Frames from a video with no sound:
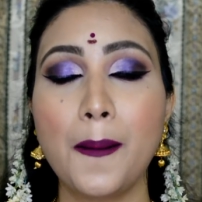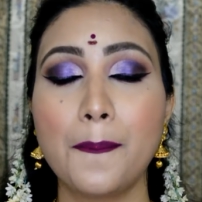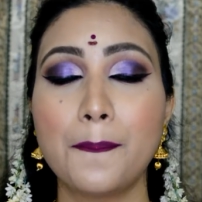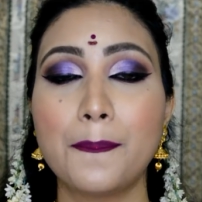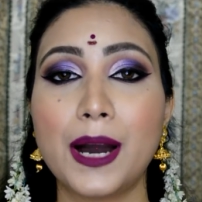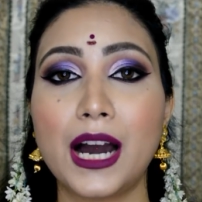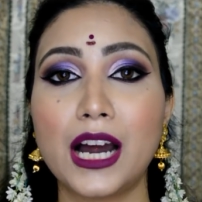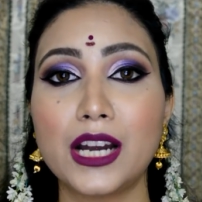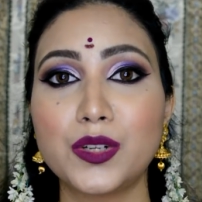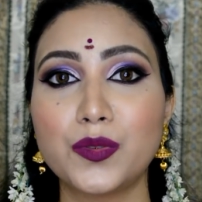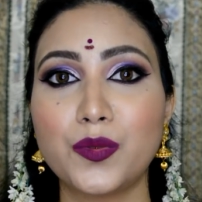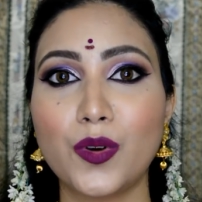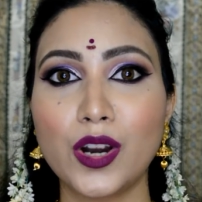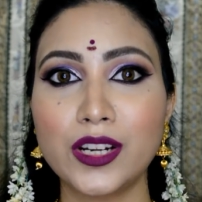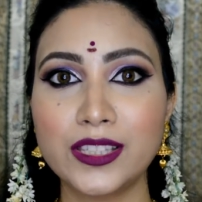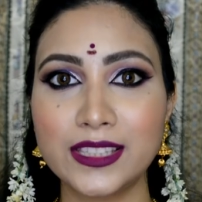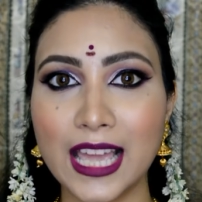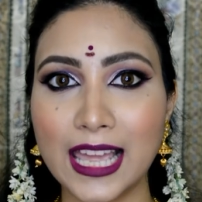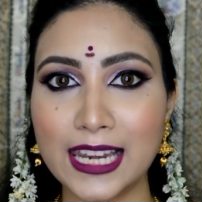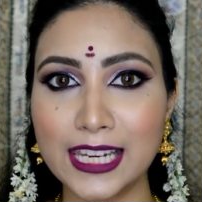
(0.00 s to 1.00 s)
But for
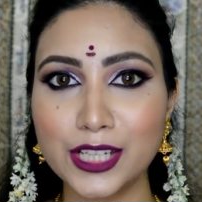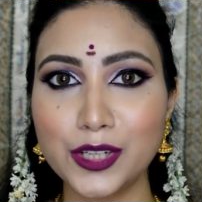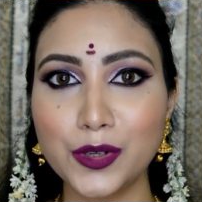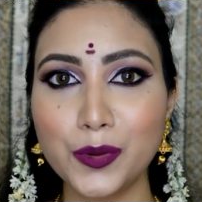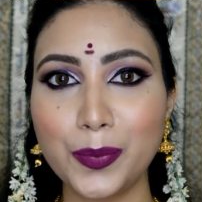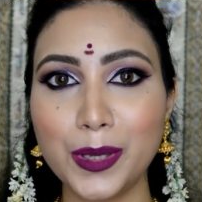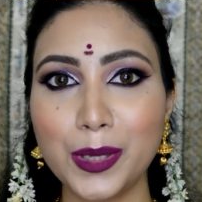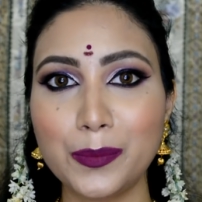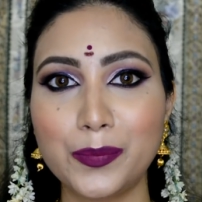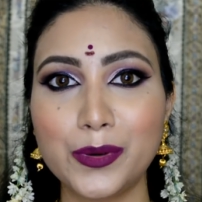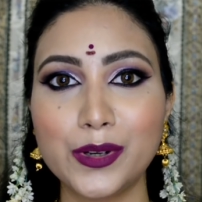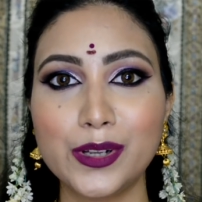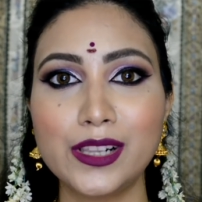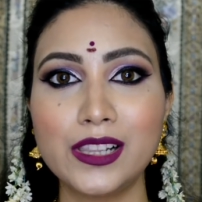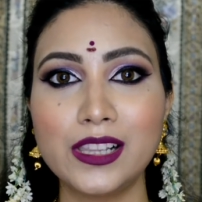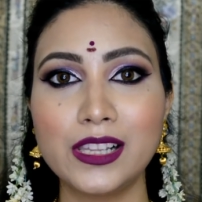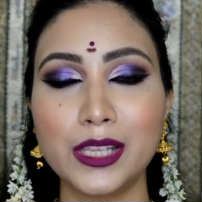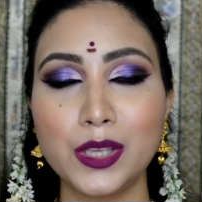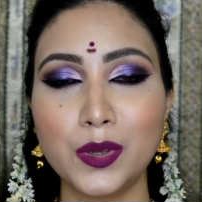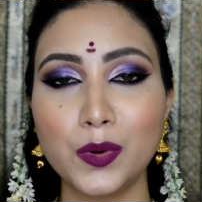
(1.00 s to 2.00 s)
Telugu
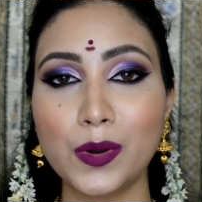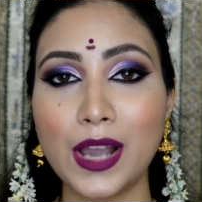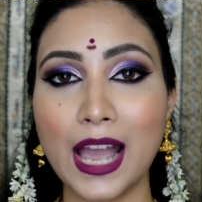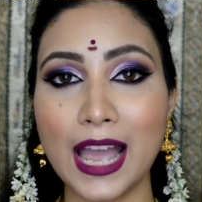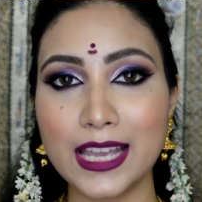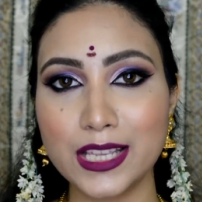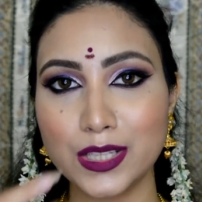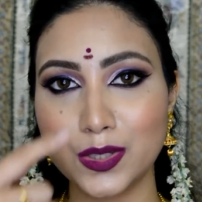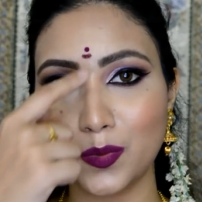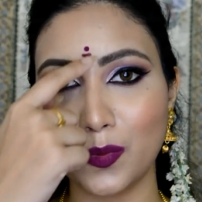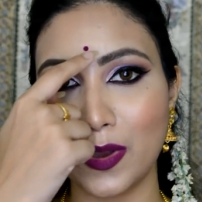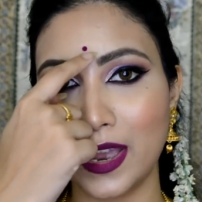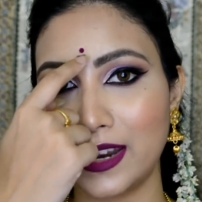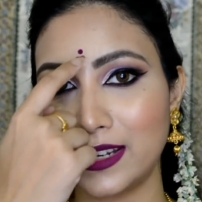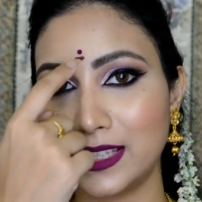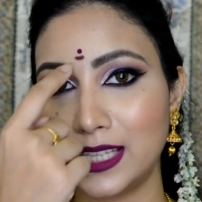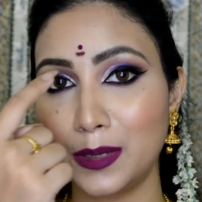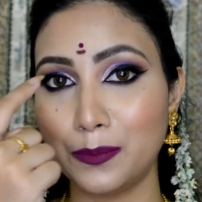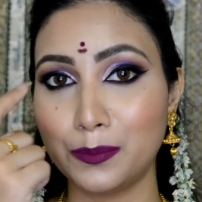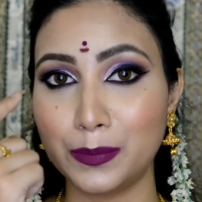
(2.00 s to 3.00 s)
people, you guys wear
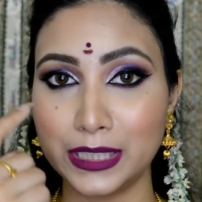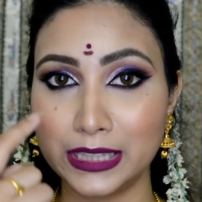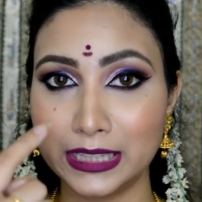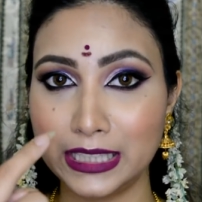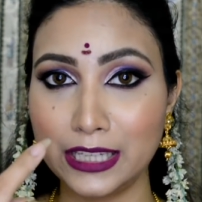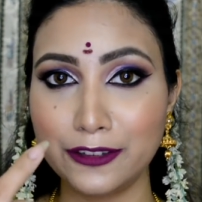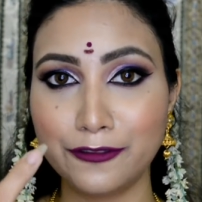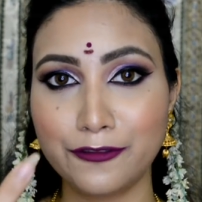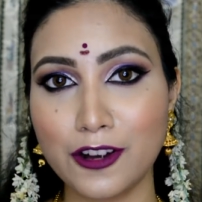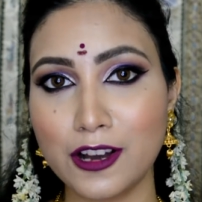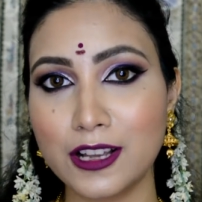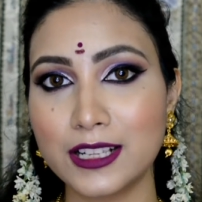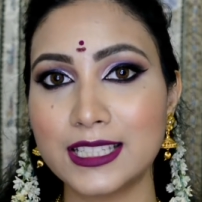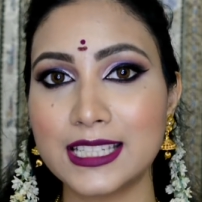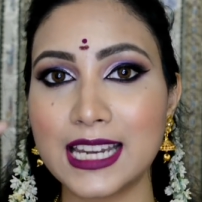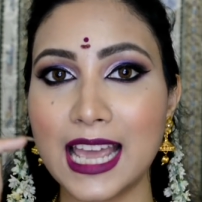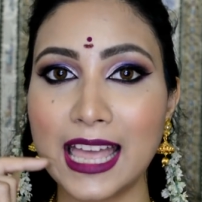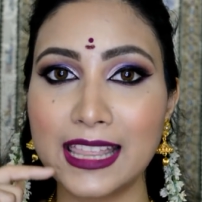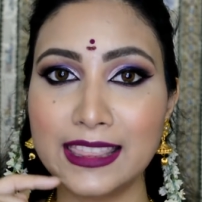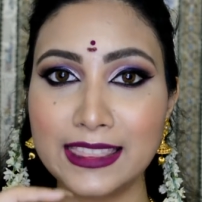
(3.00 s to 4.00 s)
the bindi first
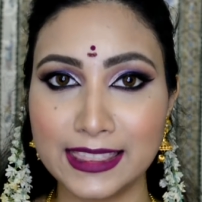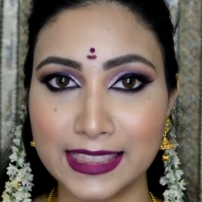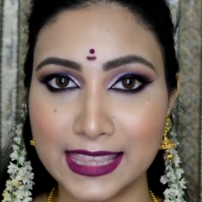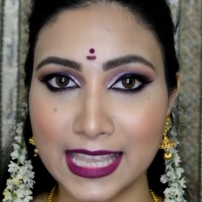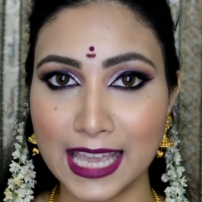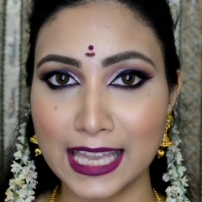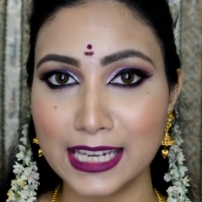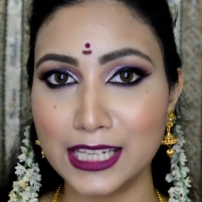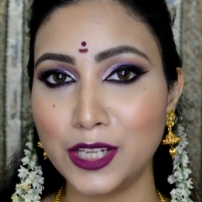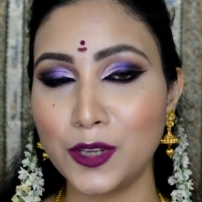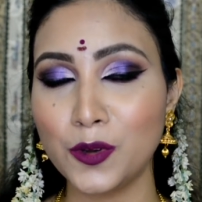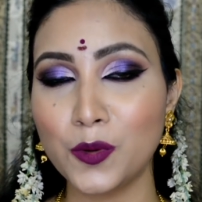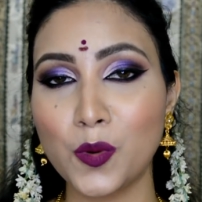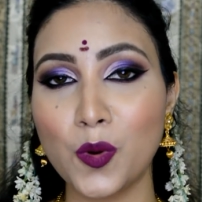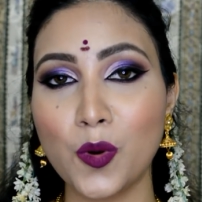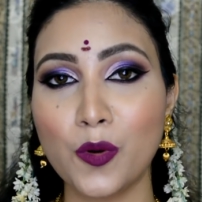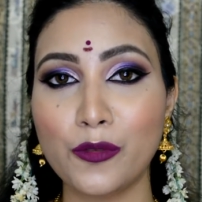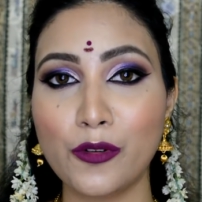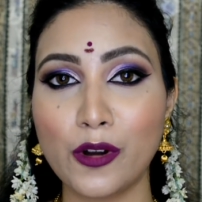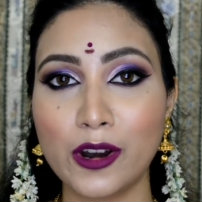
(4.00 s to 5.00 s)
and then you
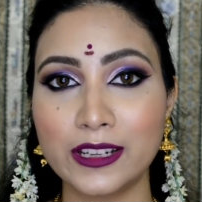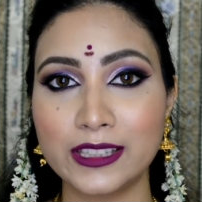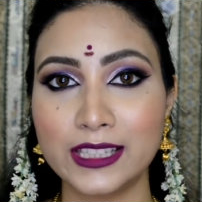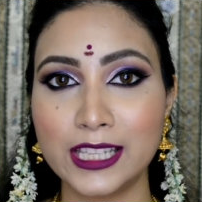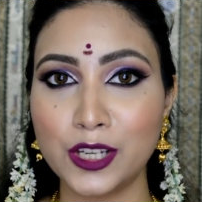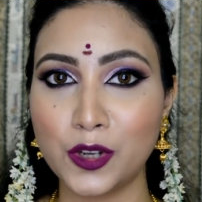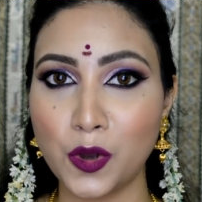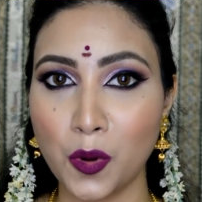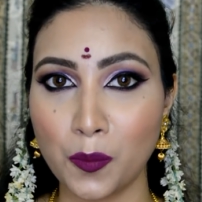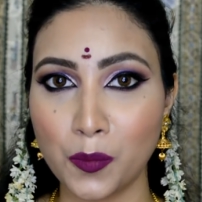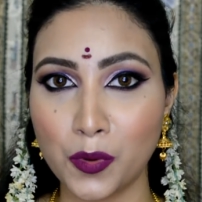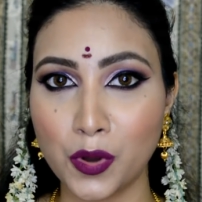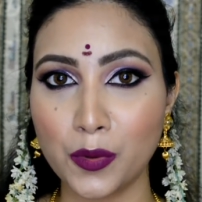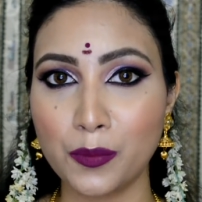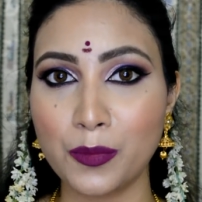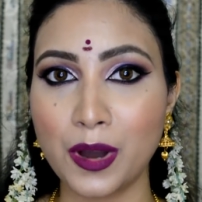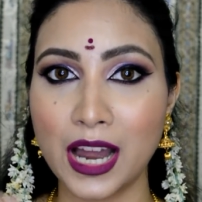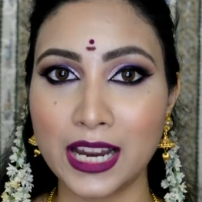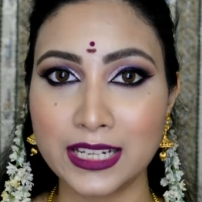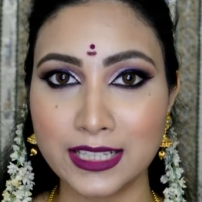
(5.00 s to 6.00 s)
go for the kumkum
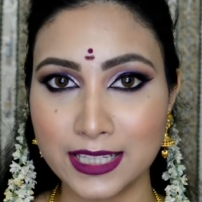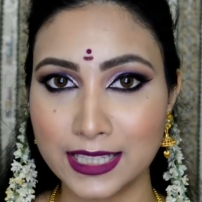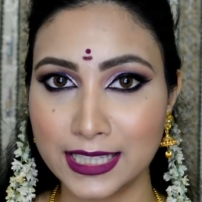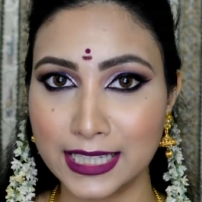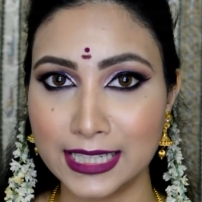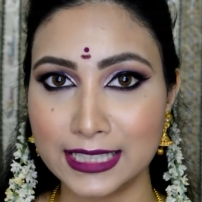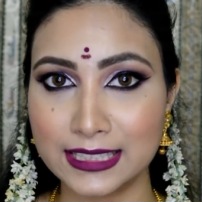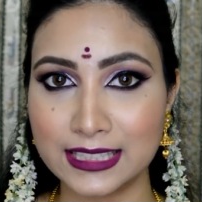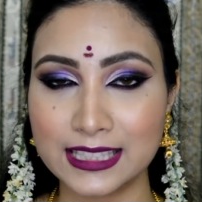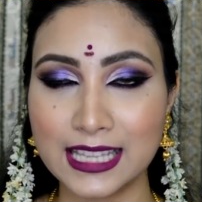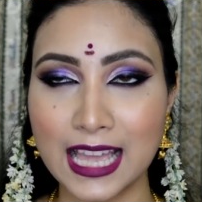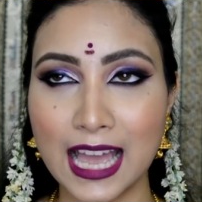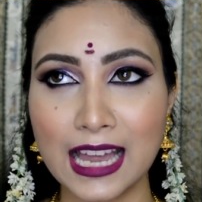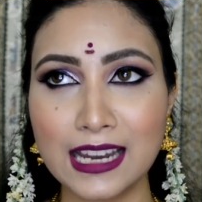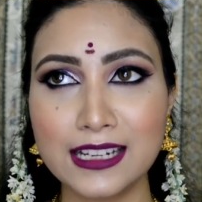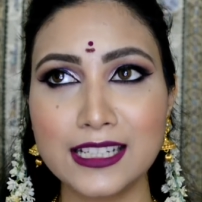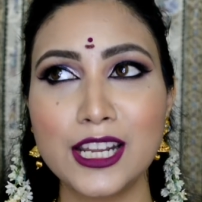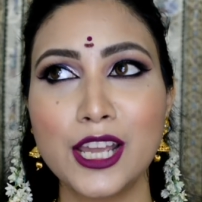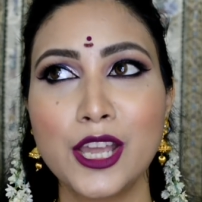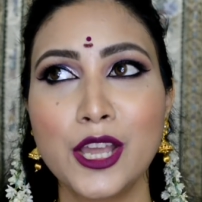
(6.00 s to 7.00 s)
underneath
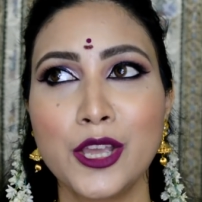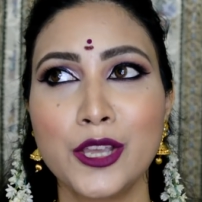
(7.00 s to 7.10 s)
that.